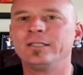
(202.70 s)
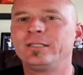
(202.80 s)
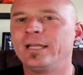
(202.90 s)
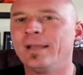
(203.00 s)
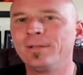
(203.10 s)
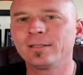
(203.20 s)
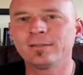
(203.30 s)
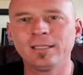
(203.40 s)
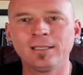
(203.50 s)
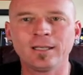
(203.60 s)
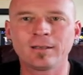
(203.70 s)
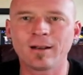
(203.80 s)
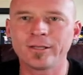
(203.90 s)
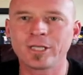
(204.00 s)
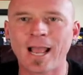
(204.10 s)
Typically in
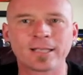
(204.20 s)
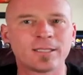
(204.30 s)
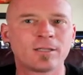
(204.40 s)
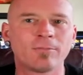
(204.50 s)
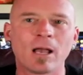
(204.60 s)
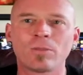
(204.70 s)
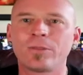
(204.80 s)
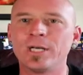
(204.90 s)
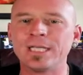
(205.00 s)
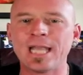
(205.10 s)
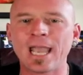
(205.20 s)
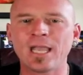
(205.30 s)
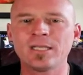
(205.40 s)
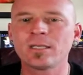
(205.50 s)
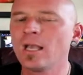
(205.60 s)
contracts it's around 30
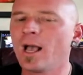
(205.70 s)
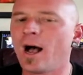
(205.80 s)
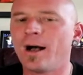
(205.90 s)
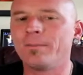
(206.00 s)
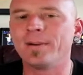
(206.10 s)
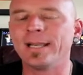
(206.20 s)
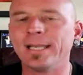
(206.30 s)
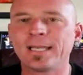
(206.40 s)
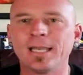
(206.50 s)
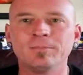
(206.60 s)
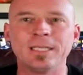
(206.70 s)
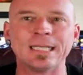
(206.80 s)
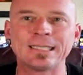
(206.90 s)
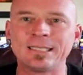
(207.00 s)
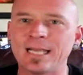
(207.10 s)
days, but it can be
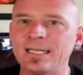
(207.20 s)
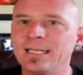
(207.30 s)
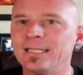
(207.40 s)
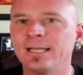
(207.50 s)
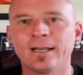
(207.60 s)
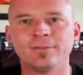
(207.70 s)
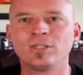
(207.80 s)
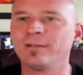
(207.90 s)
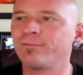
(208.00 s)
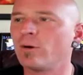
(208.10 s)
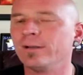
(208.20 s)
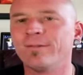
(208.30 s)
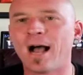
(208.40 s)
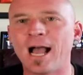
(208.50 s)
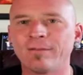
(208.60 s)
extended. I've seen
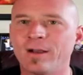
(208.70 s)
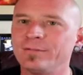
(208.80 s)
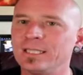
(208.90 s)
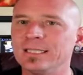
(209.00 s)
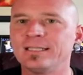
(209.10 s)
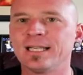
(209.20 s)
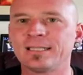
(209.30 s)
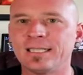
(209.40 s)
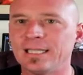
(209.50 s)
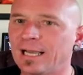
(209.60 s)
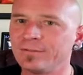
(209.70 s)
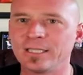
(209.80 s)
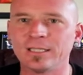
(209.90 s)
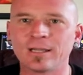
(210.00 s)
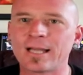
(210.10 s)
45, I've seen 60, I've
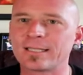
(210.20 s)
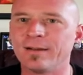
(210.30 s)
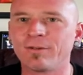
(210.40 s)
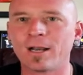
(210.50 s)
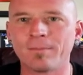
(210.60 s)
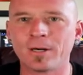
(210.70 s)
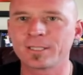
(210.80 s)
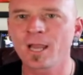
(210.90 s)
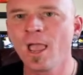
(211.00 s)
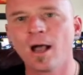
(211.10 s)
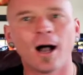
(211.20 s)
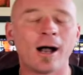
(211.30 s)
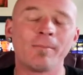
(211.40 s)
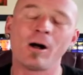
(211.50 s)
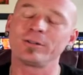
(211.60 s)
seen lots of different numbers.
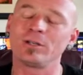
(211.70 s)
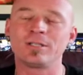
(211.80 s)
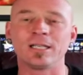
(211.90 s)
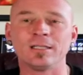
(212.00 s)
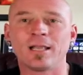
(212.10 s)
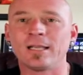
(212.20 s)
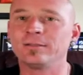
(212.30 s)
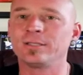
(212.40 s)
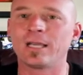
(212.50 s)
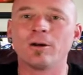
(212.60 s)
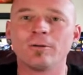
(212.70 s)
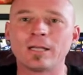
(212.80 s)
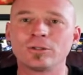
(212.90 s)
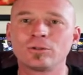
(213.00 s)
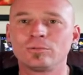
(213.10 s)
Also seen things
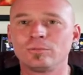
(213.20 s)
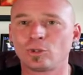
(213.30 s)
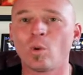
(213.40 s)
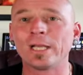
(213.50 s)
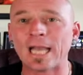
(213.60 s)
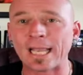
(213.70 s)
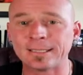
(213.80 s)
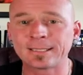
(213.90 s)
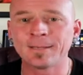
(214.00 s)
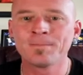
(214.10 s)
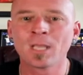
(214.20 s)
around 20 days.